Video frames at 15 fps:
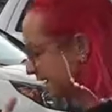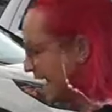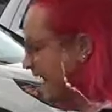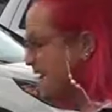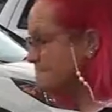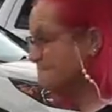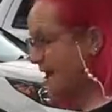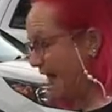he
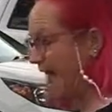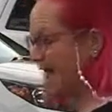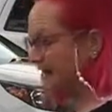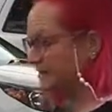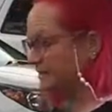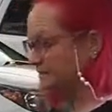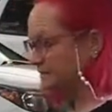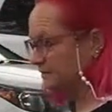came
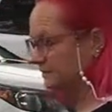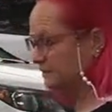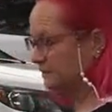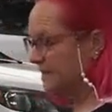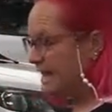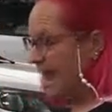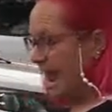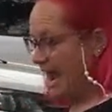back
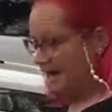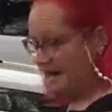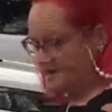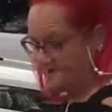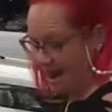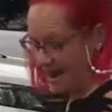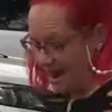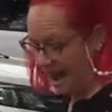and
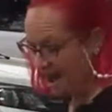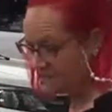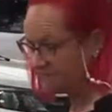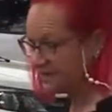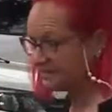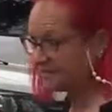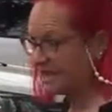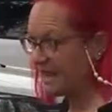he made
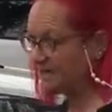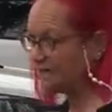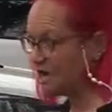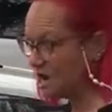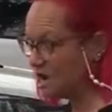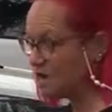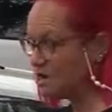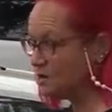everything
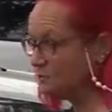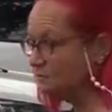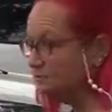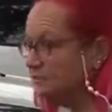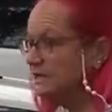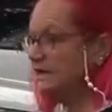new,